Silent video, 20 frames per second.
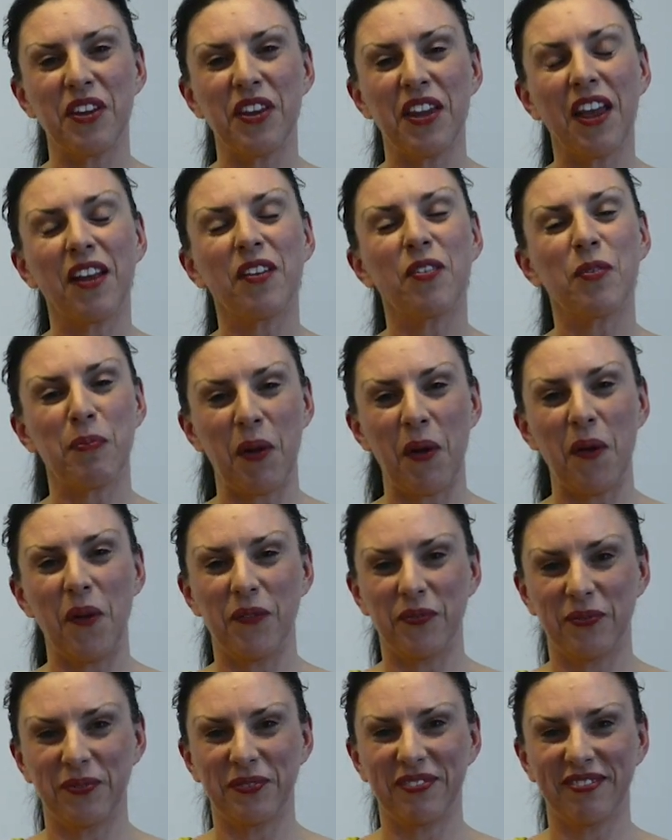
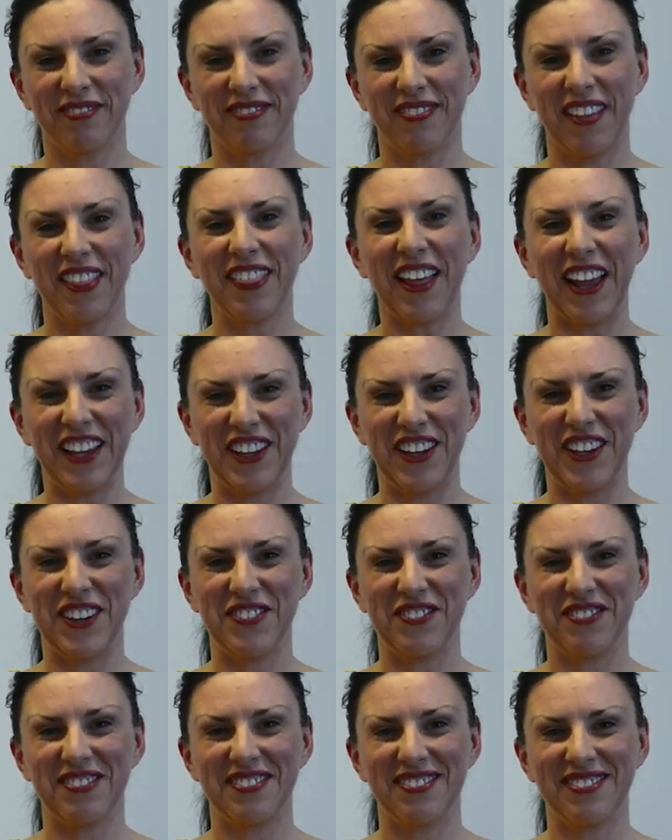explore. Thank
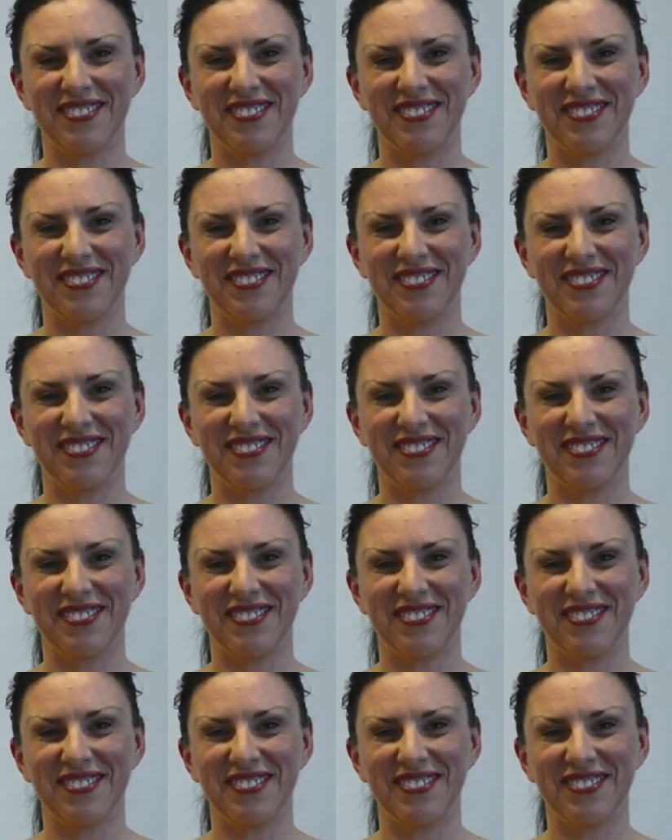you.